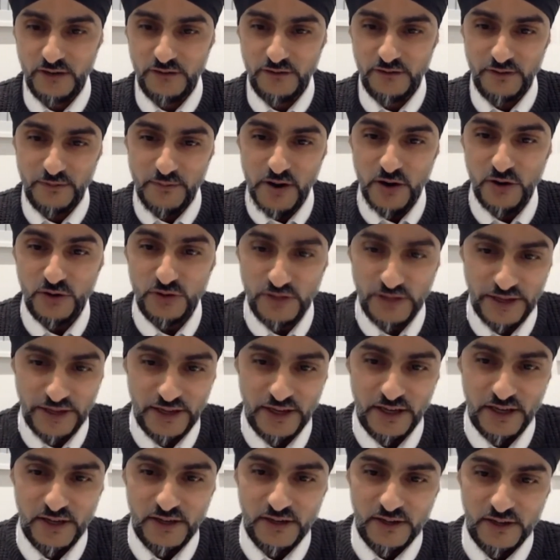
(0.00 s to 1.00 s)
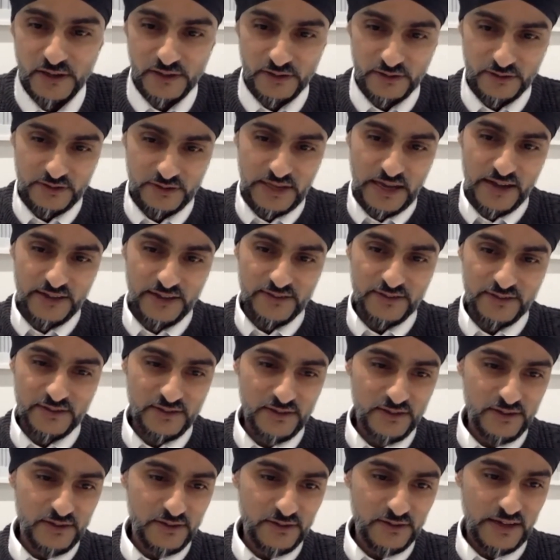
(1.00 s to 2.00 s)
remotely, that
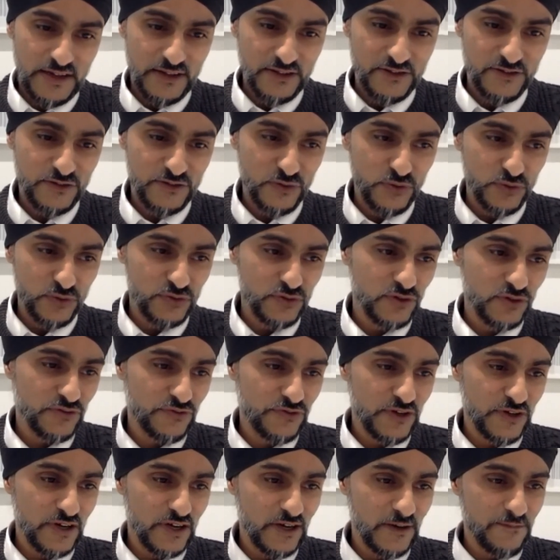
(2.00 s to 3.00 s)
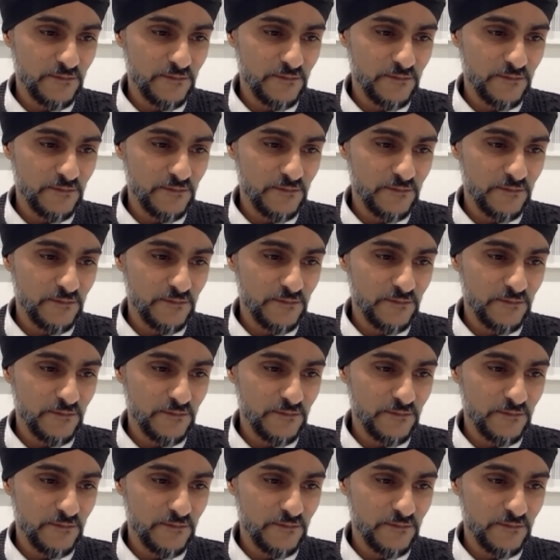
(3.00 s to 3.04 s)
sort of